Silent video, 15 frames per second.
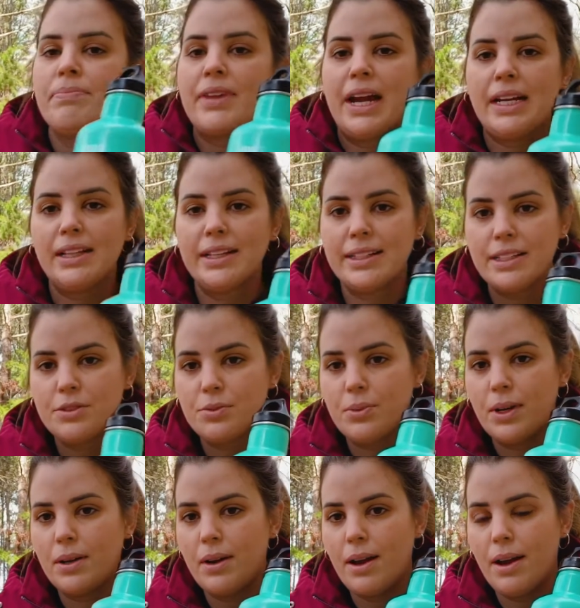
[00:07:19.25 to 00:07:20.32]
I like this
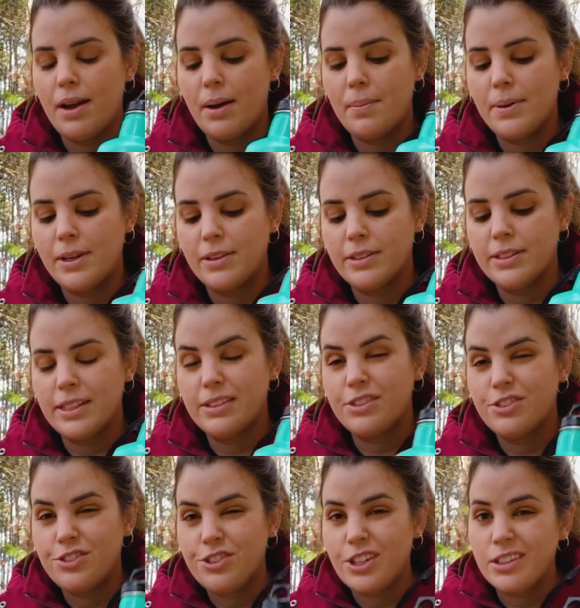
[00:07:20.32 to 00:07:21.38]
one because it's
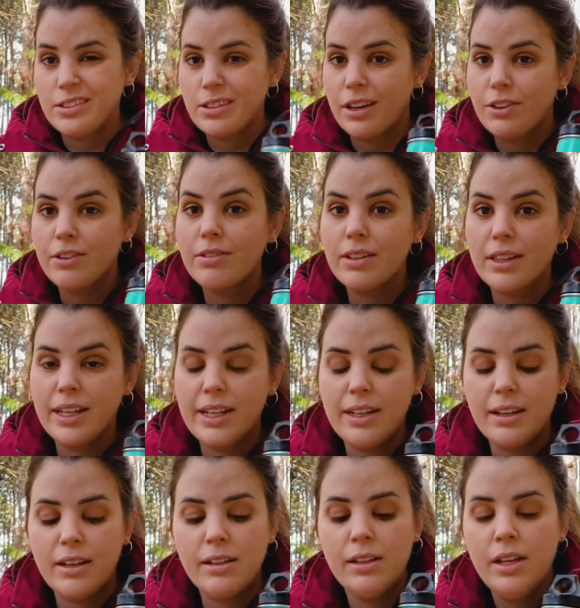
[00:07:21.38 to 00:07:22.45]
just under a
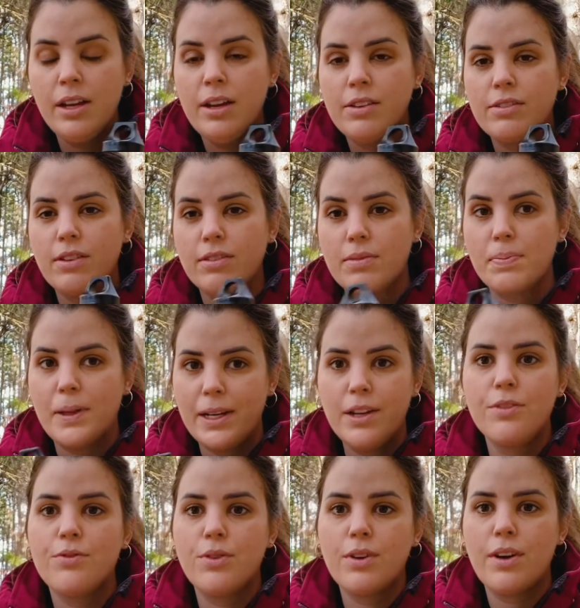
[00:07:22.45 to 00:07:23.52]
liter, so it's plenty
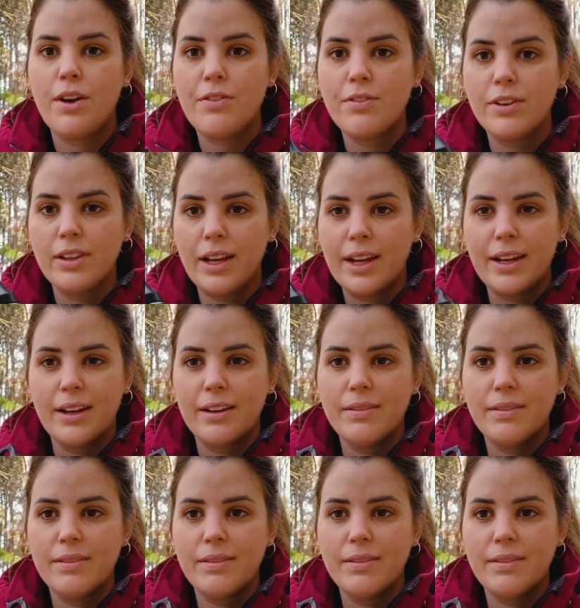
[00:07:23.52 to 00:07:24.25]
of water for like